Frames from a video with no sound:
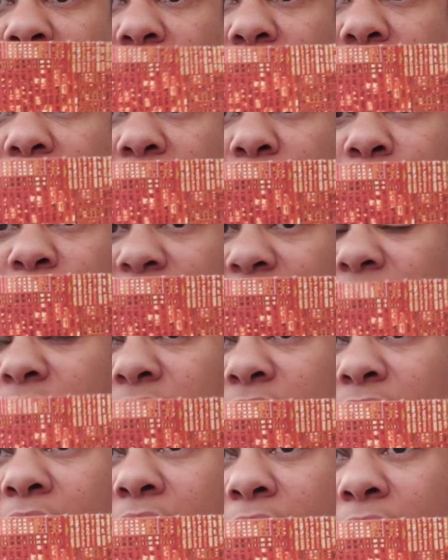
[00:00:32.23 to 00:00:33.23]
to
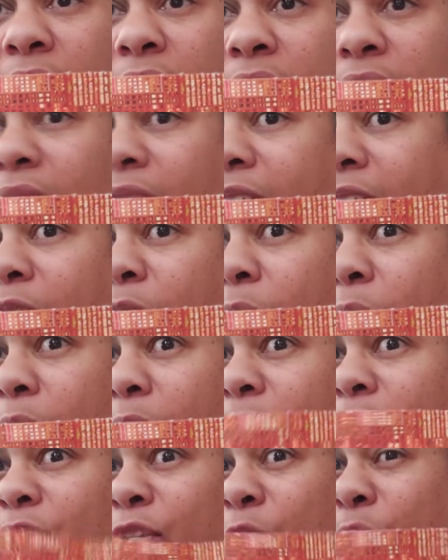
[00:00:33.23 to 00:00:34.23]
design.
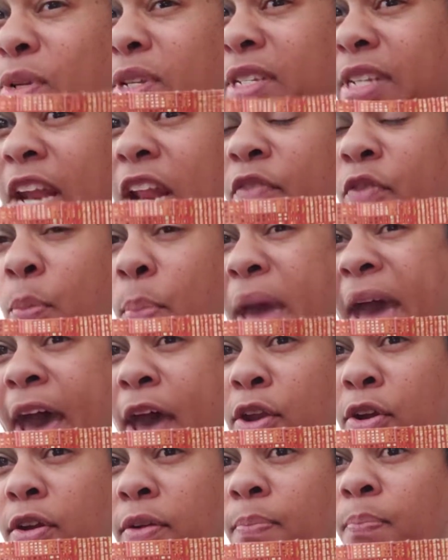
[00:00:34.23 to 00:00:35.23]
So instead of a
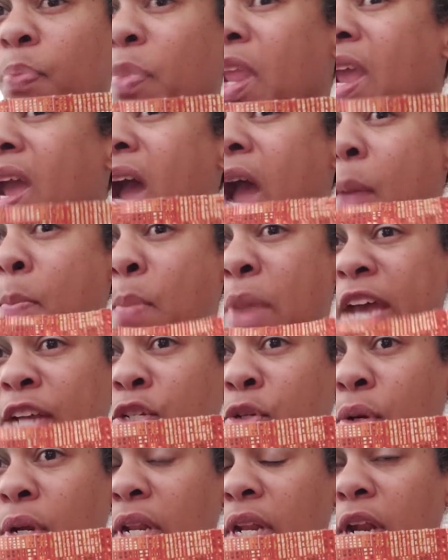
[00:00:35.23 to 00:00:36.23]
pattern, I'm
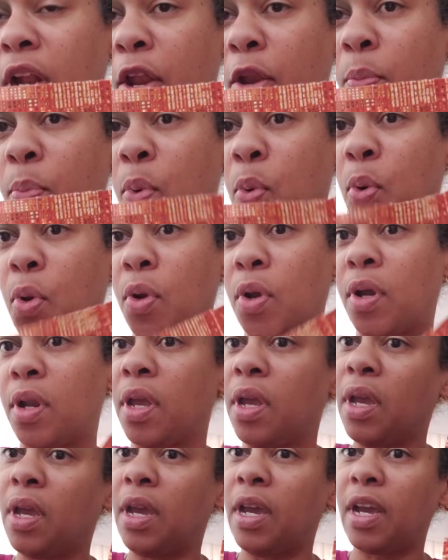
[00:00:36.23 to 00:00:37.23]
measuring it on a board,
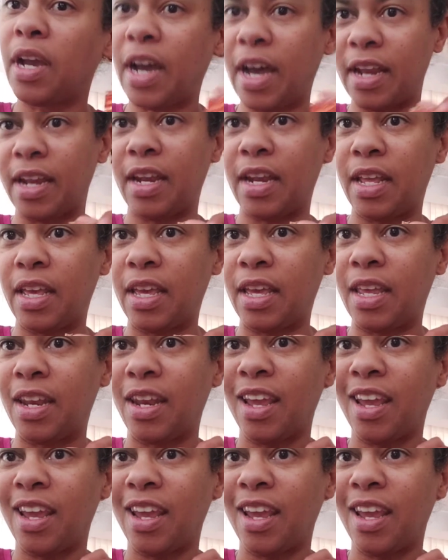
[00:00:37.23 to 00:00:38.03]
cutting it